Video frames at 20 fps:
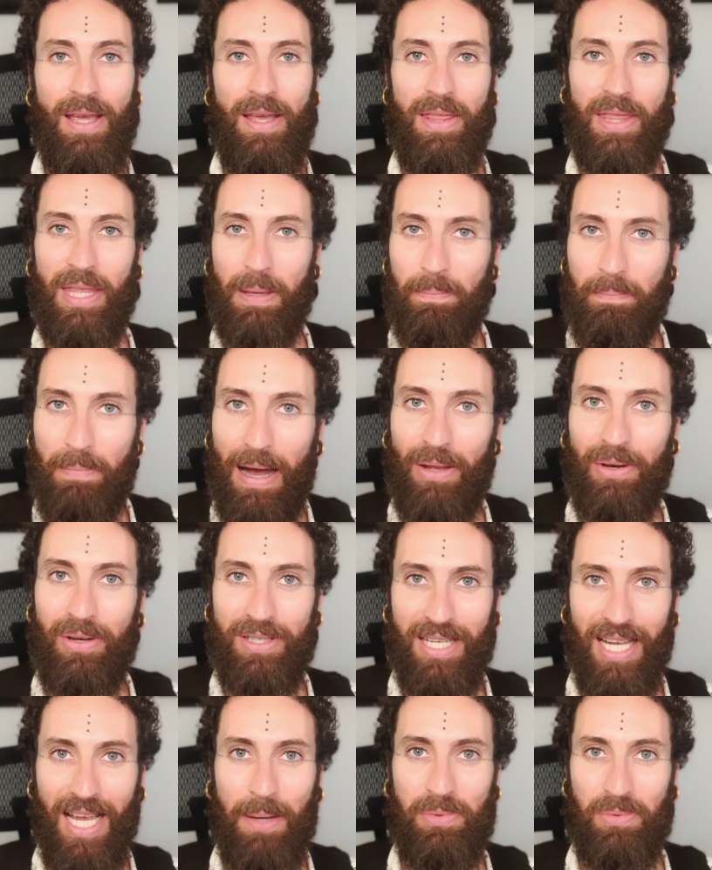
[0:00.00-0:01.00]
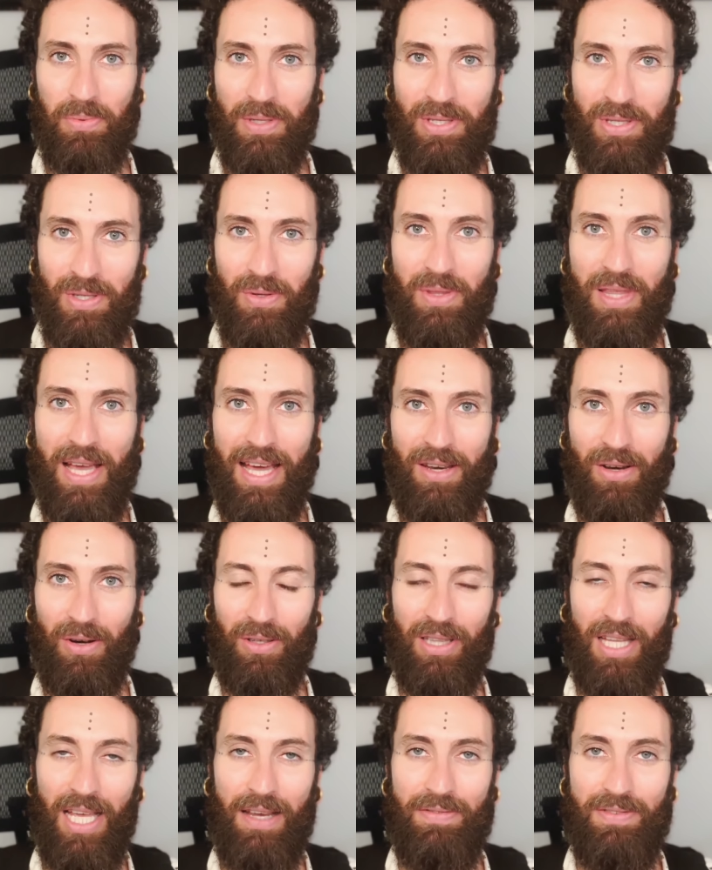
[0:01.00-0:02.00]
The amount of times we do that in
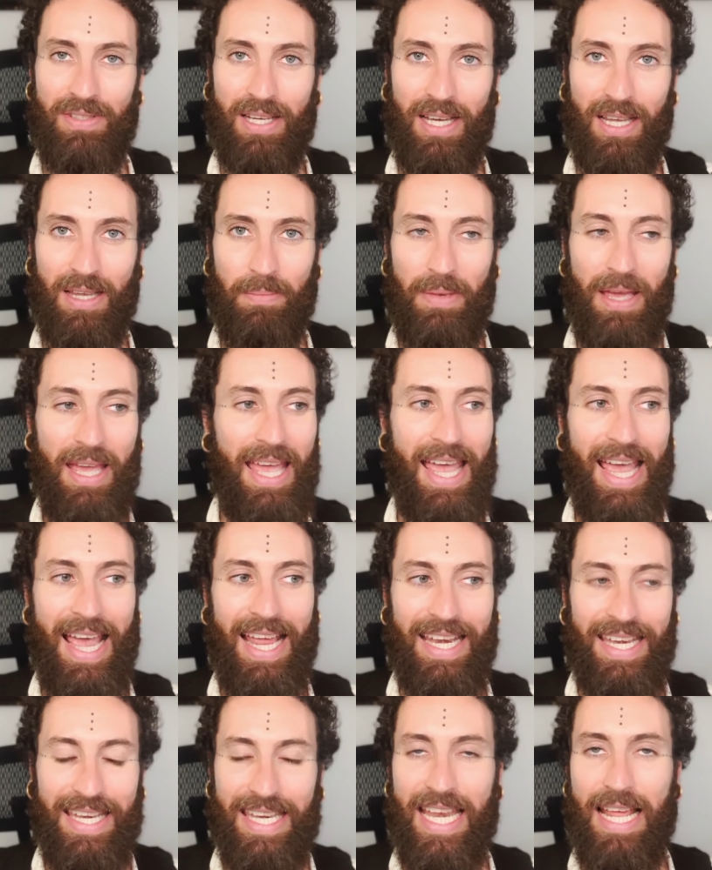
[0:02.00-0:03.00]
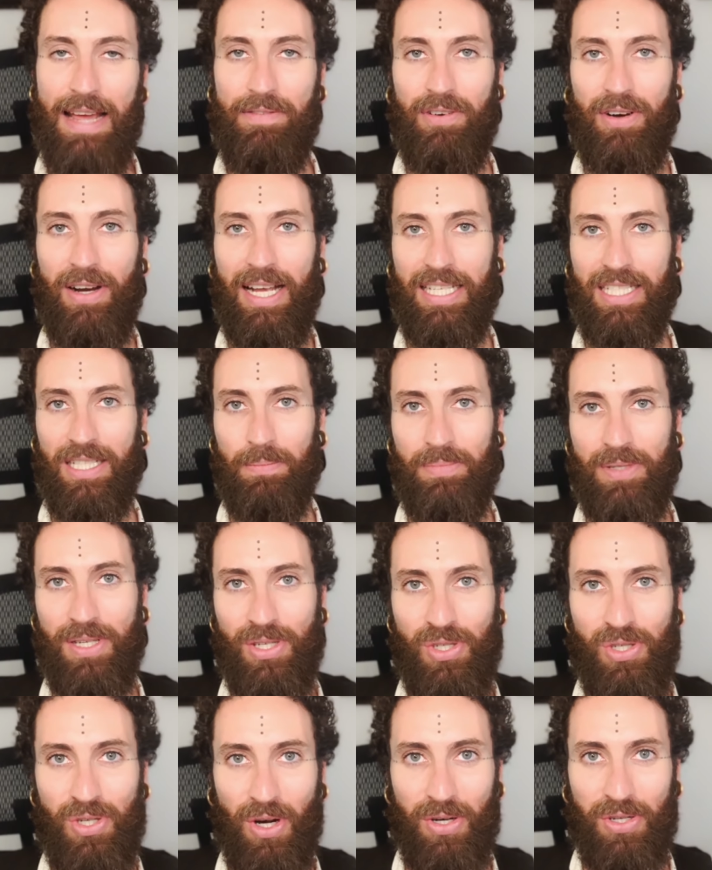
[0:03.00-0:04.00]
our lifetime and never end up
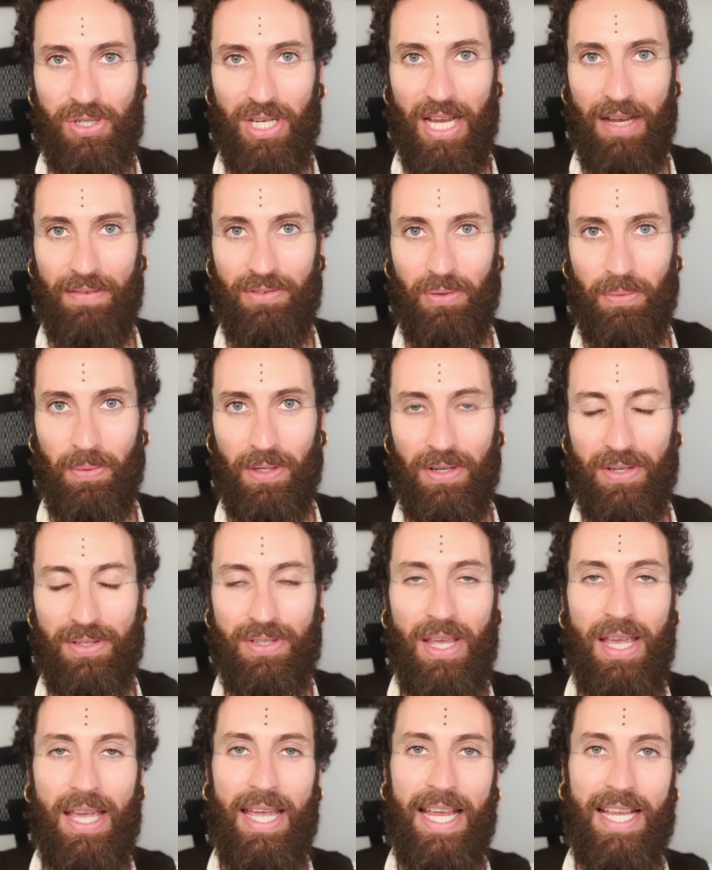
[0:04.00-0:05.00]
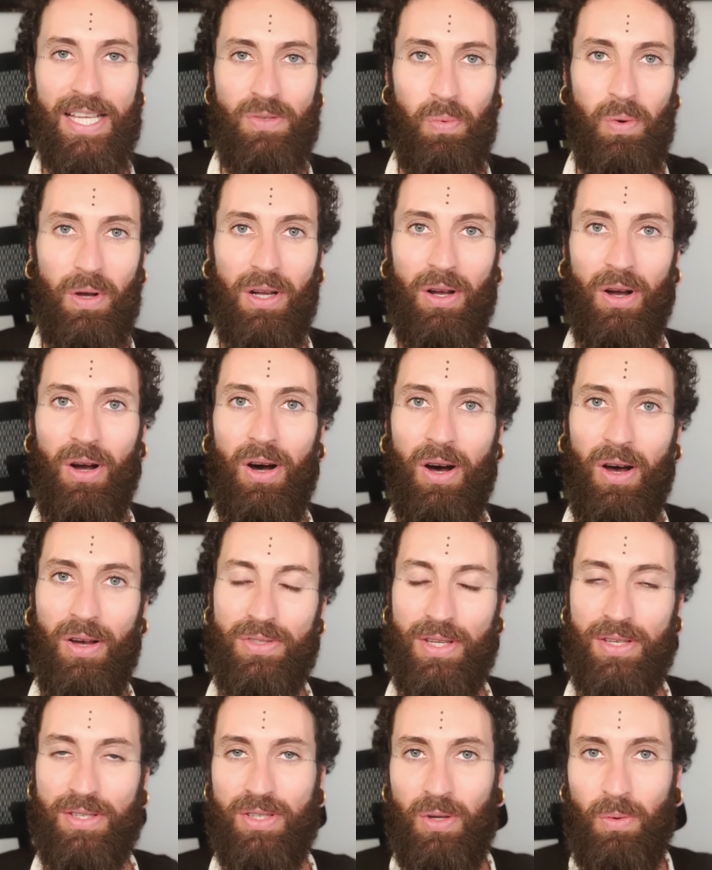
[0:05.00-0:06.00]
discharging afterwards is what
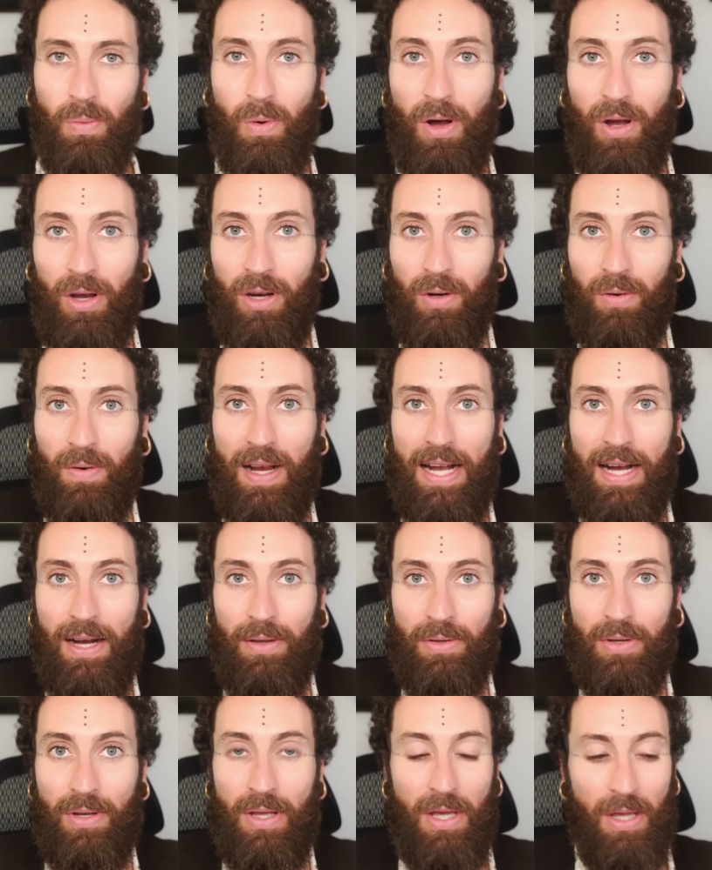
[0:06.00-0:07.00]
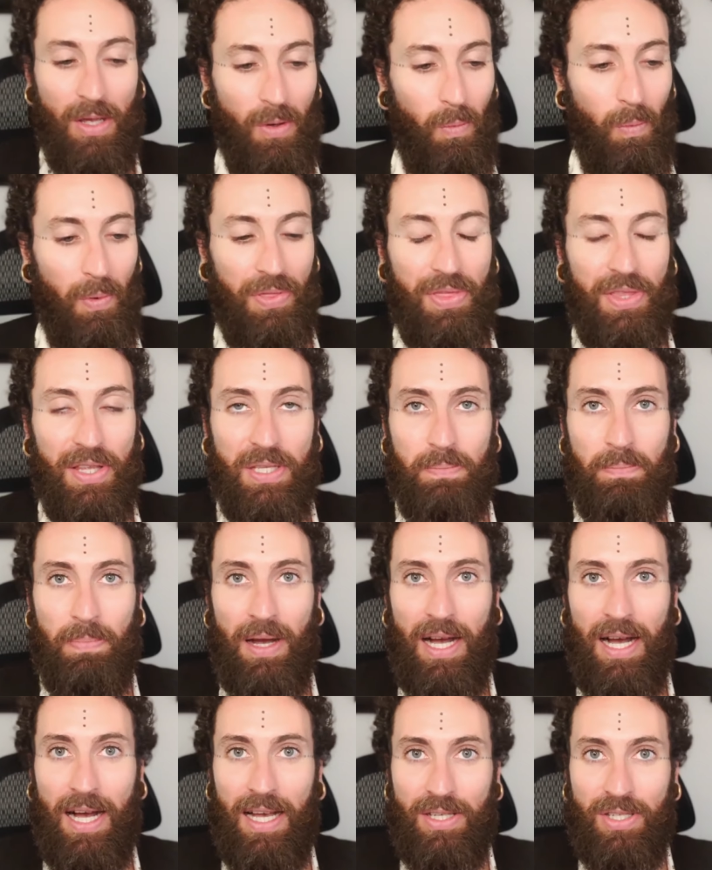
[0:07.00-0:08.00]
calls us to walk around with this
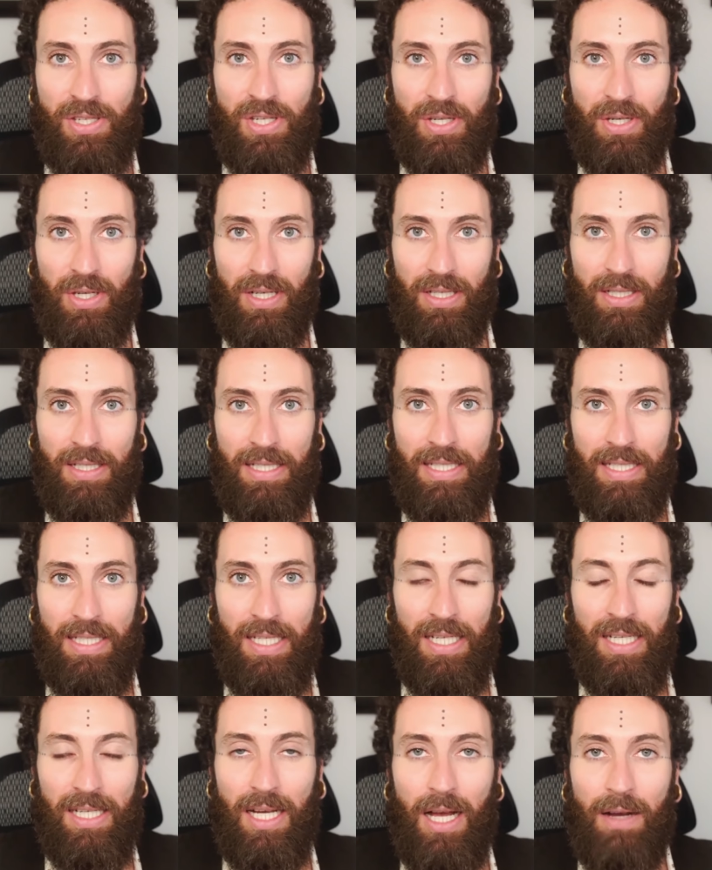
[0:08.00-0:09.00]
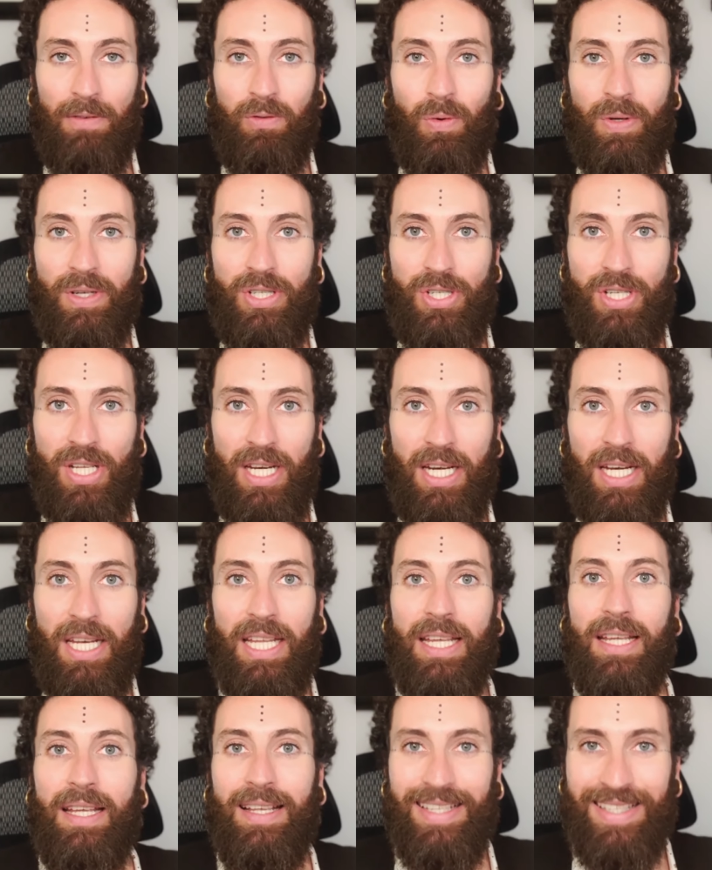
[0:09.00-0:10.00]
posture of
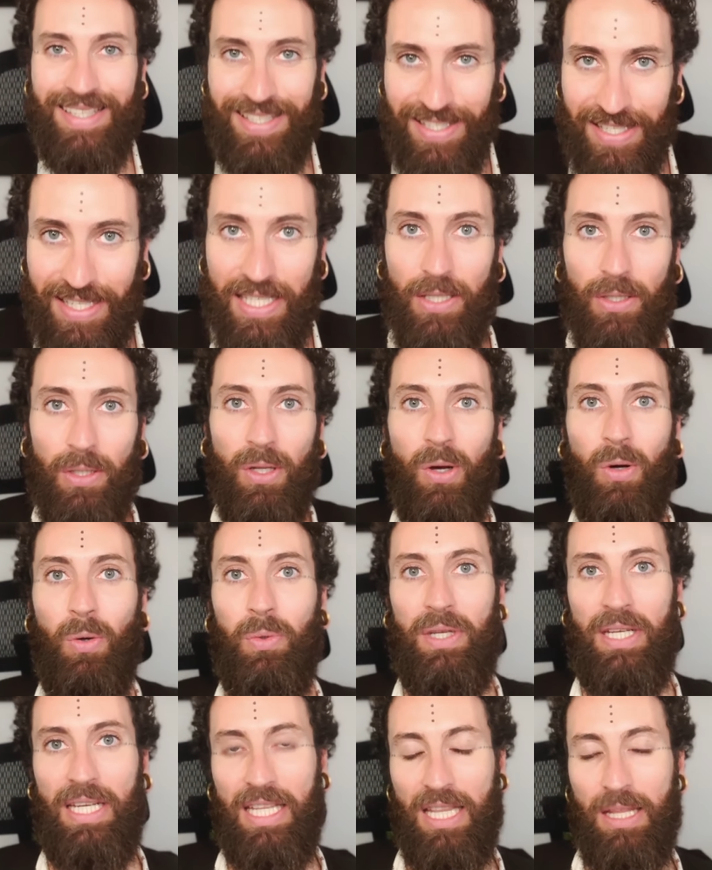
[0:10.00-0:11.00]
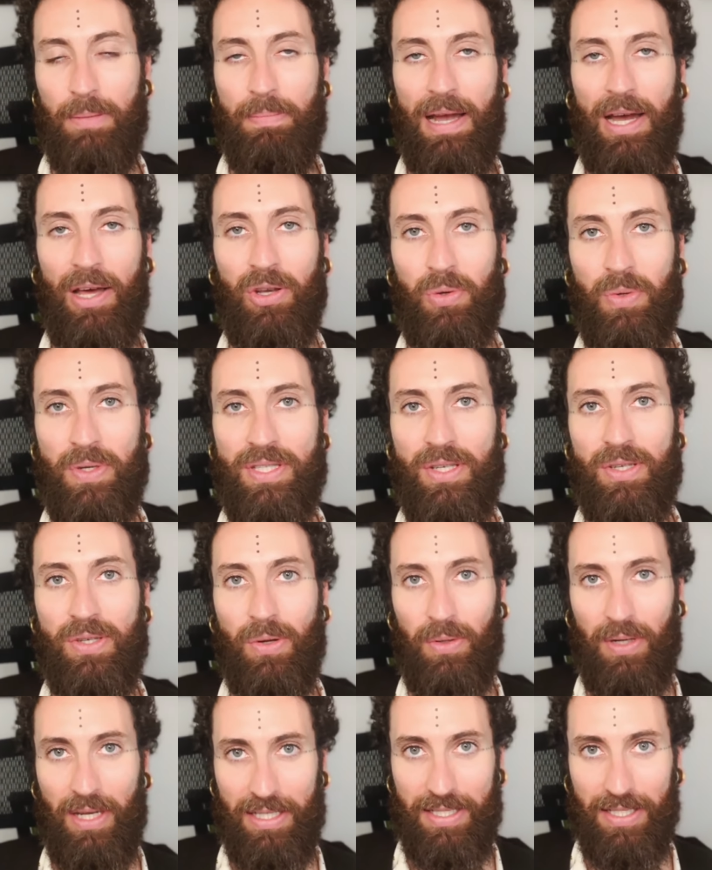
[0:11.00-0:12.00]
rigidity, still holding in the boundaries that
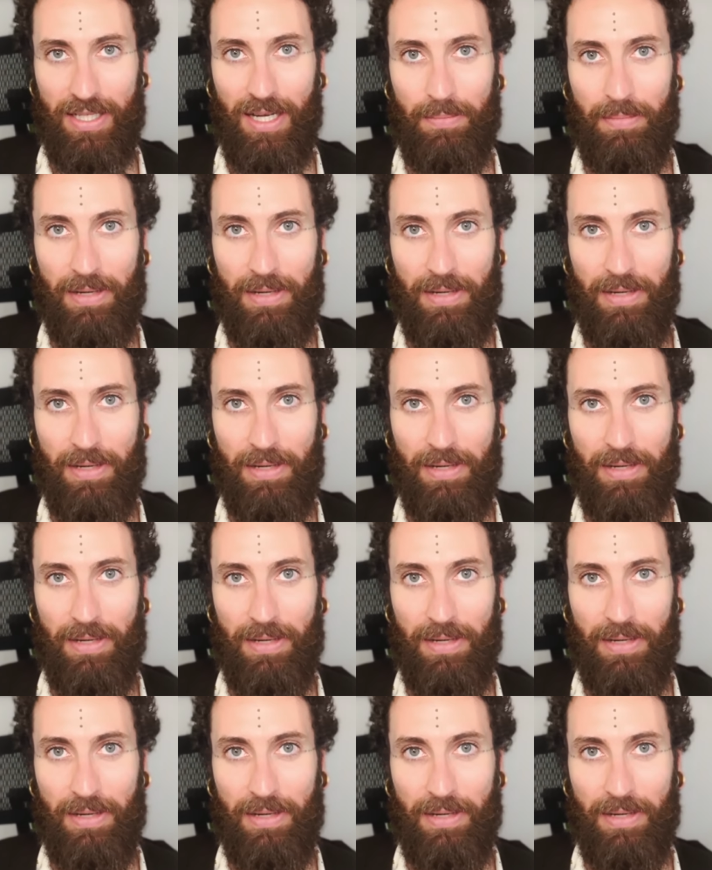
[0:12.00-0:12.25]
don't get to come